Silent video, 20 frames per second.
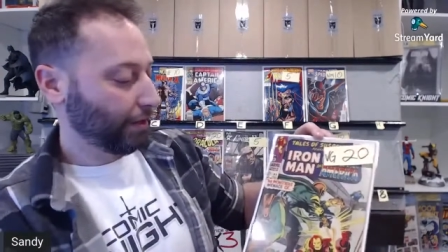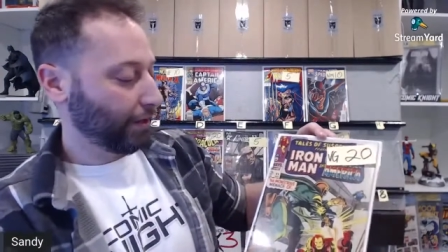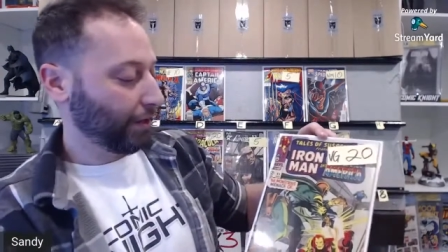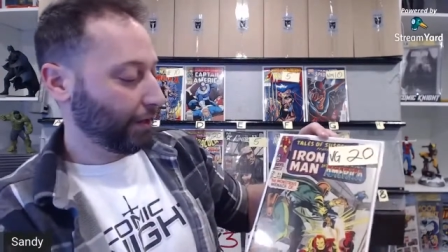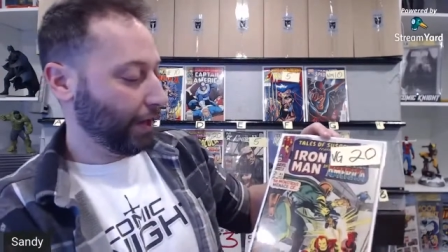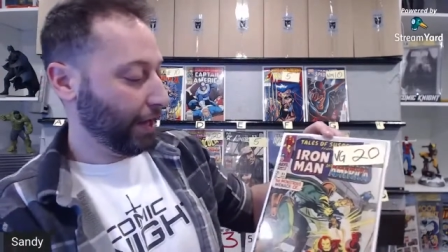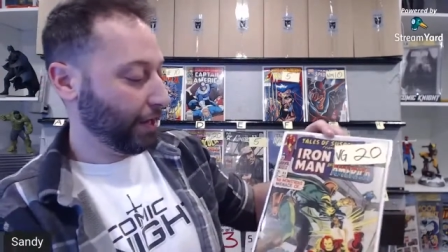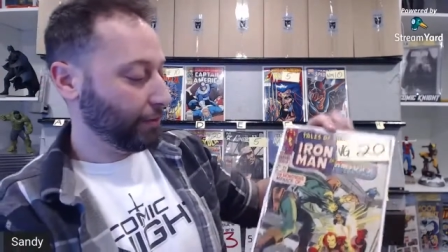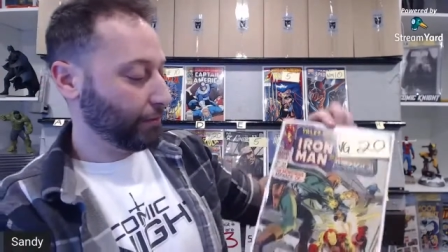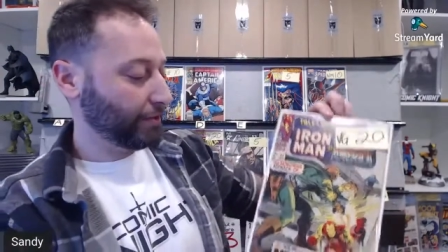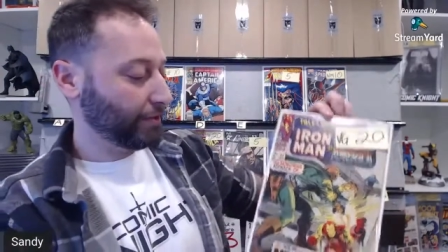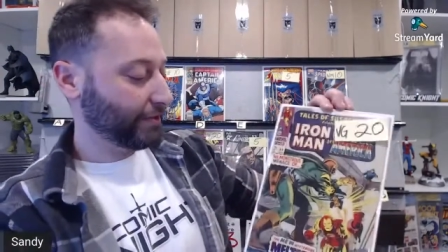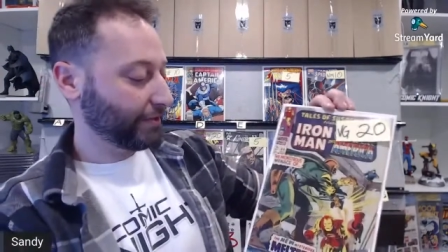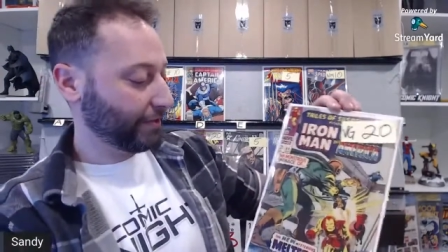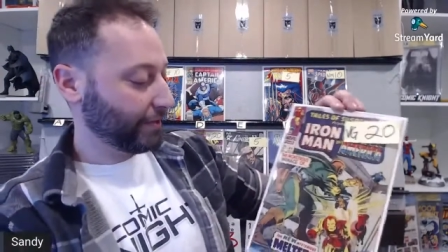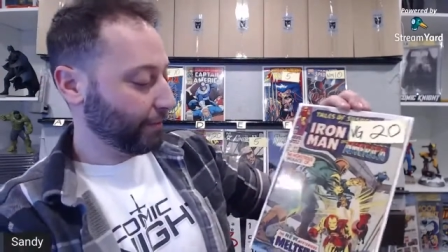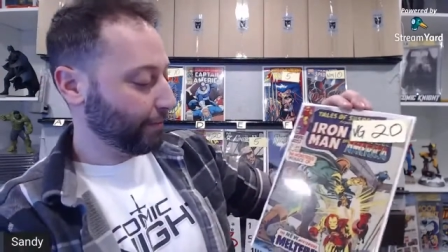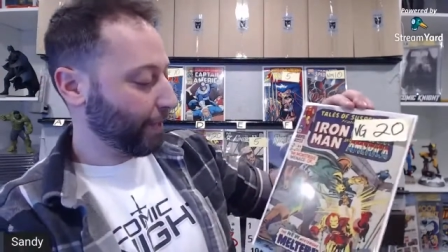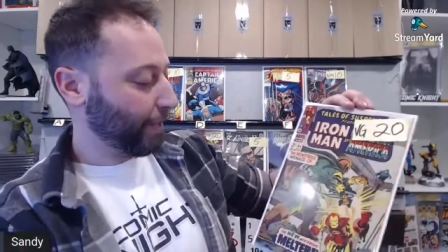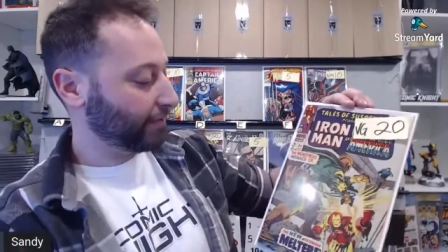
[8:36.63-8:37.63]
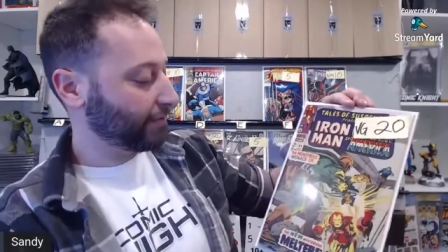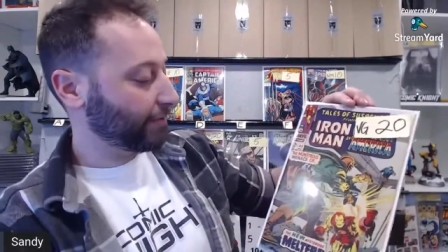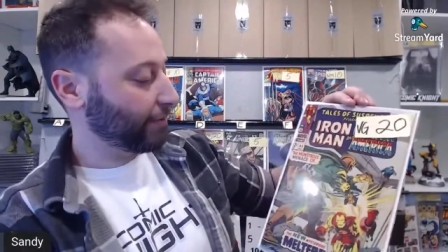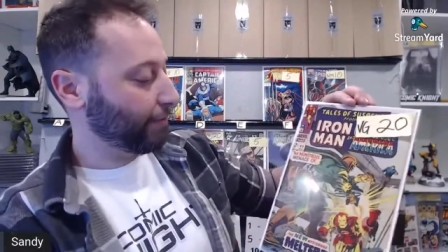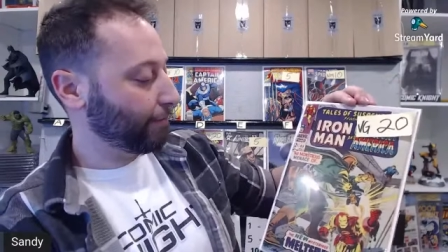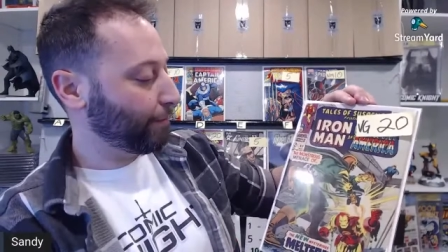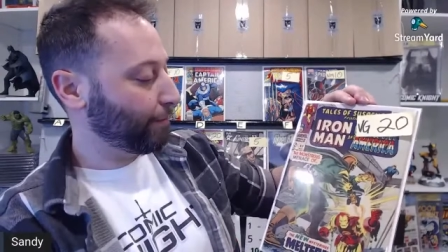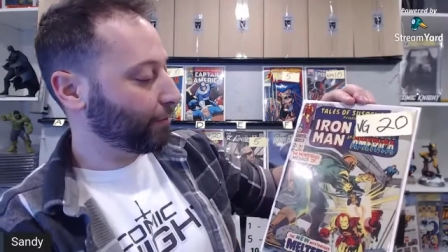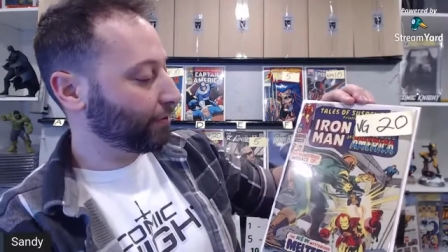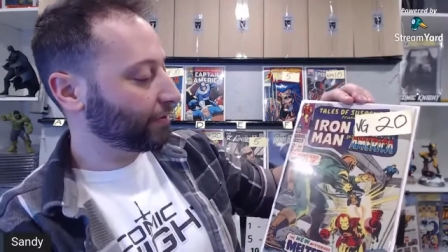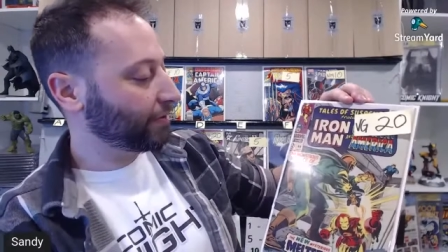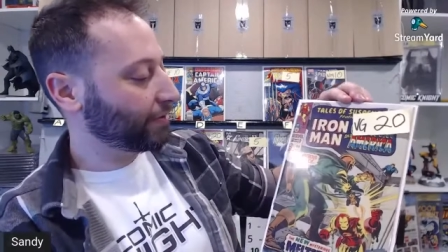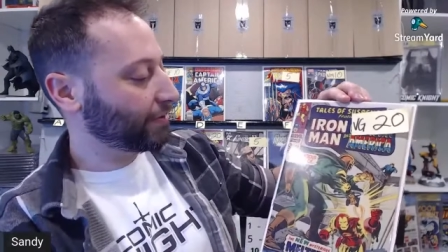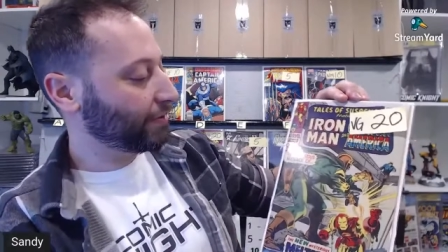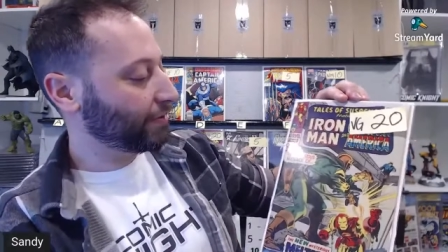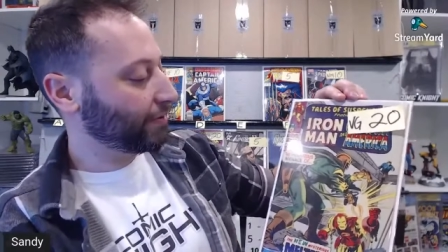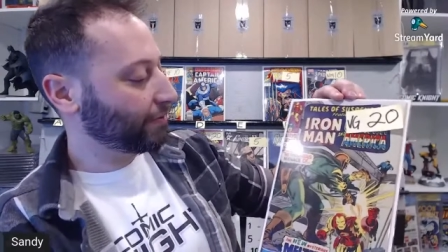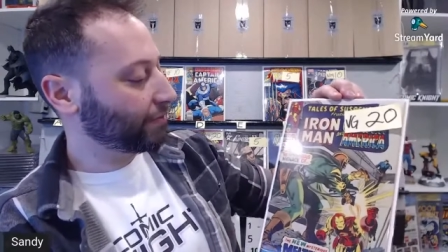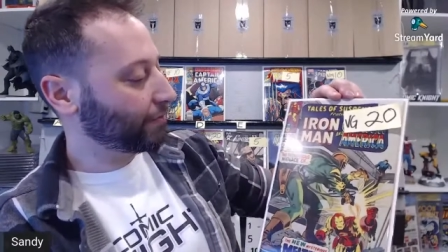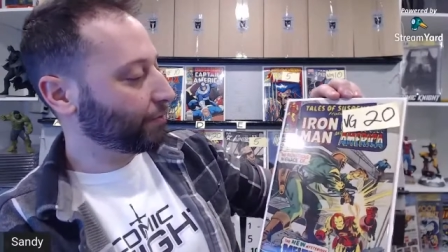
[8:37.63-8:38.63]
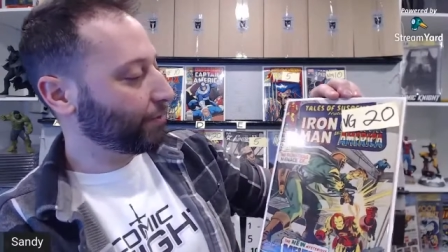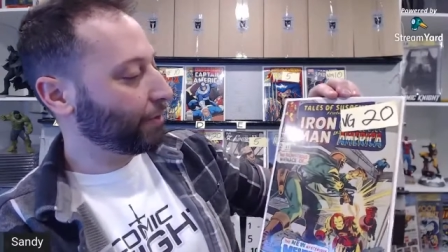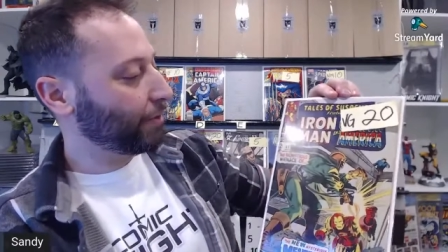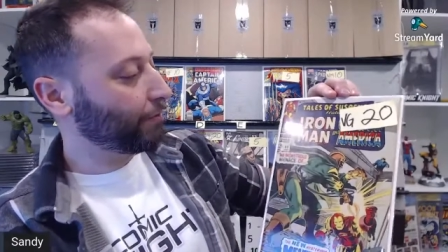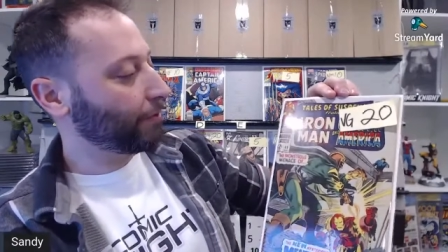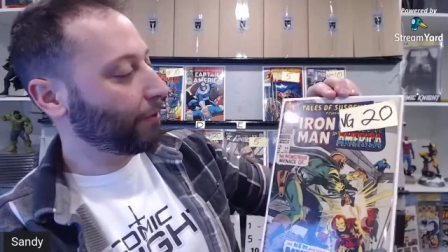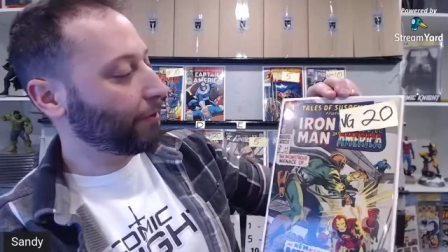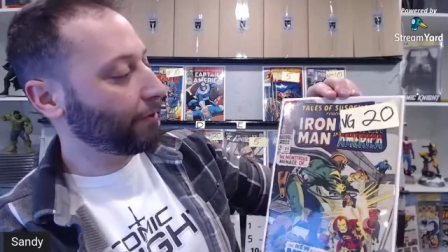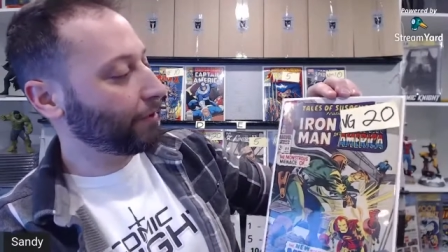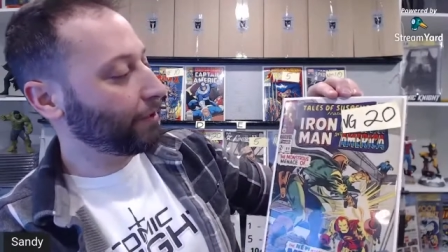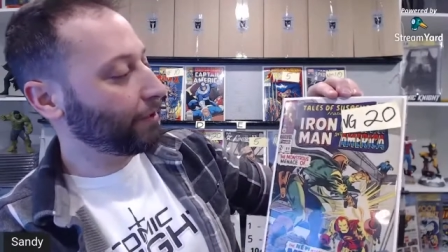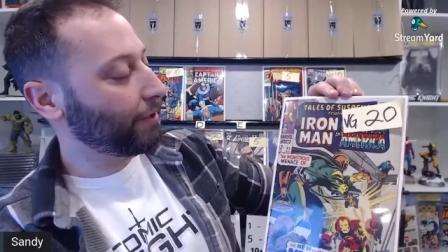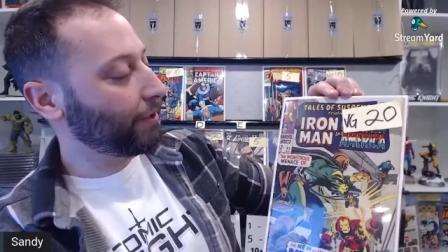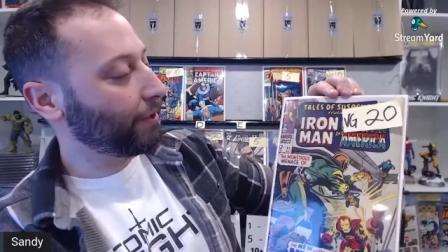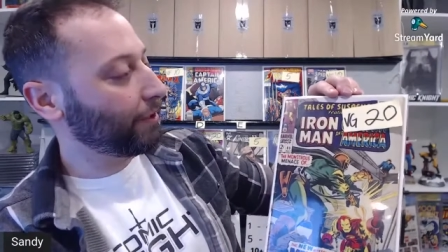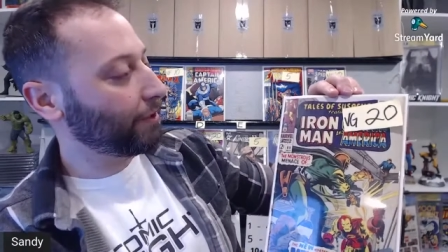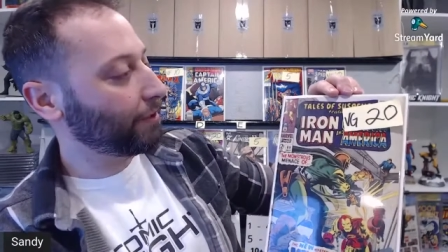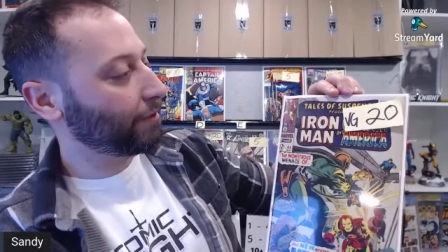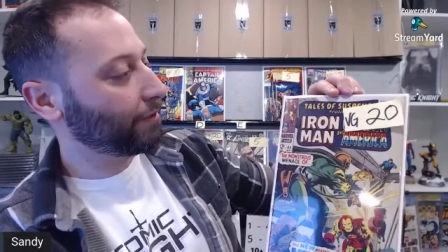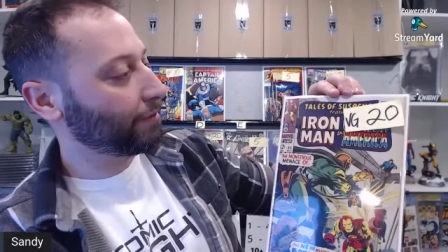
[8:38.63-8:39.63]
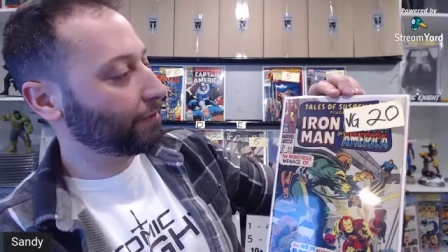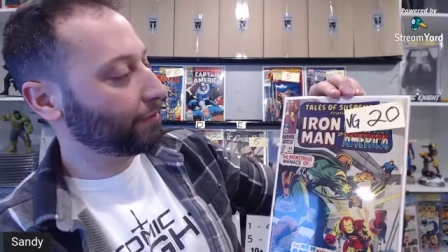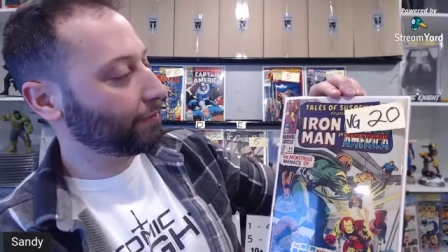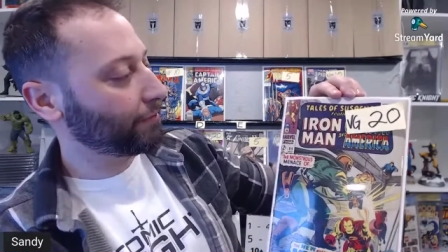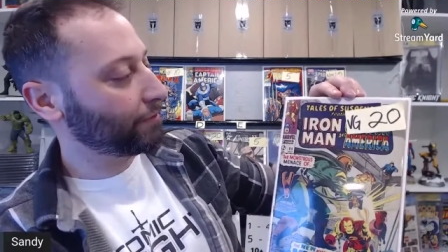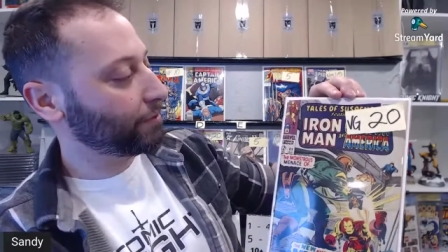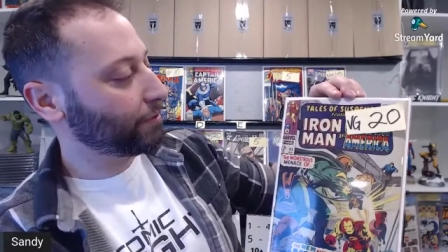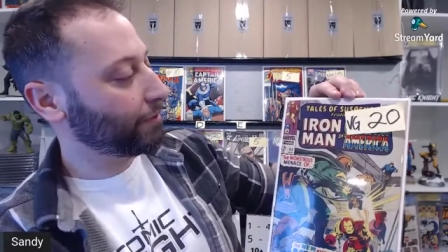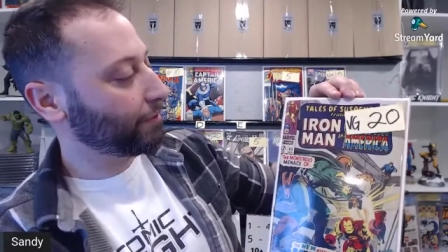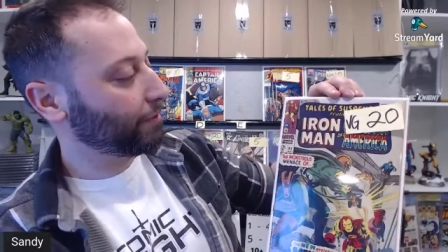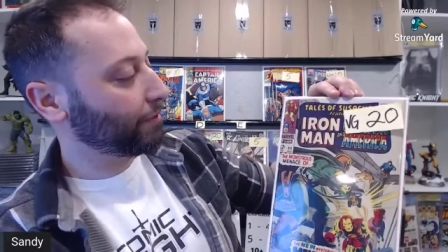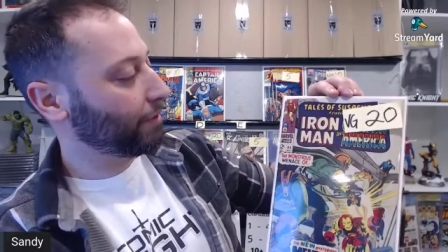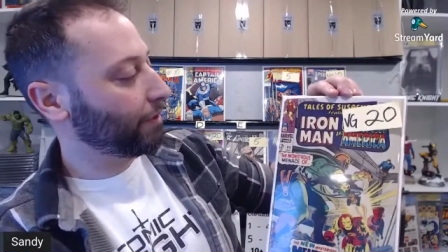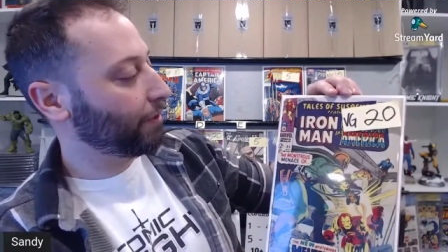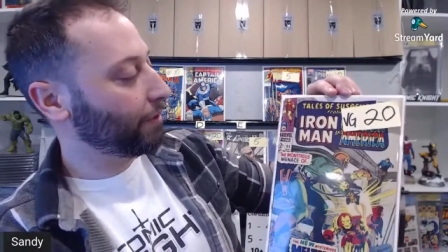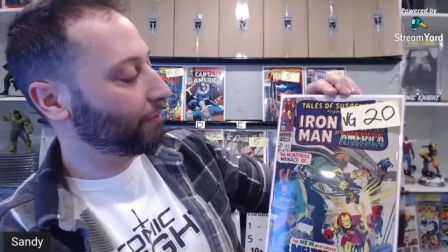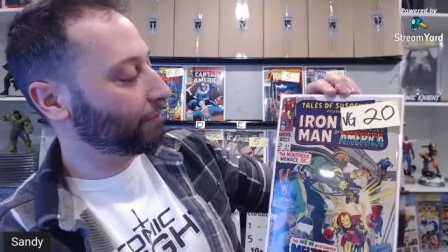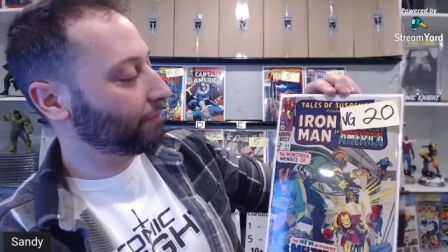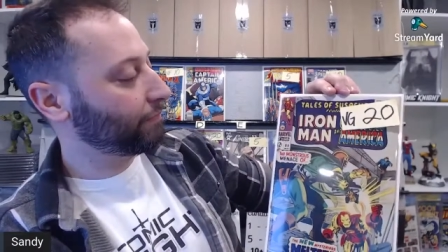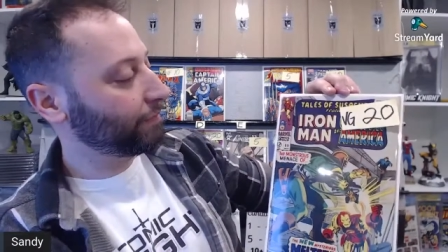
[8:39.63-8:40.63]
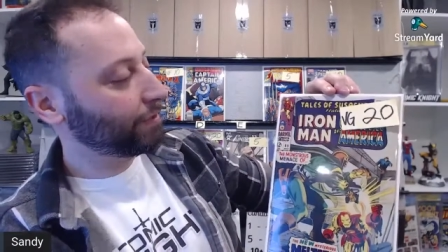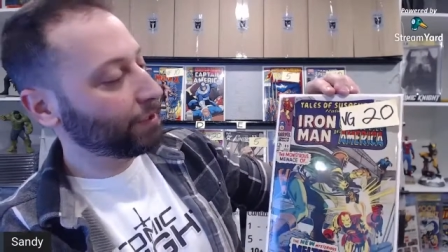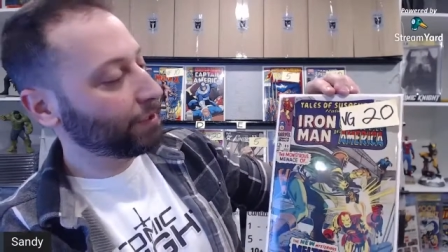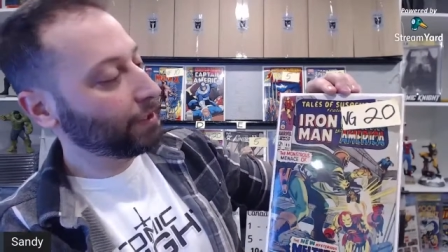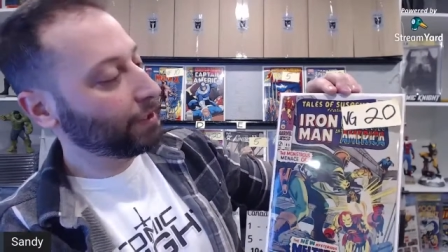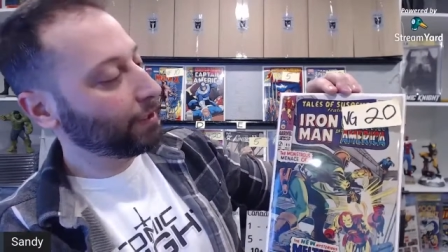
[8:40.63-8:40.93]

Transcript: Uh, anyways, let's get back to the books. That's why we're all here. Share the love.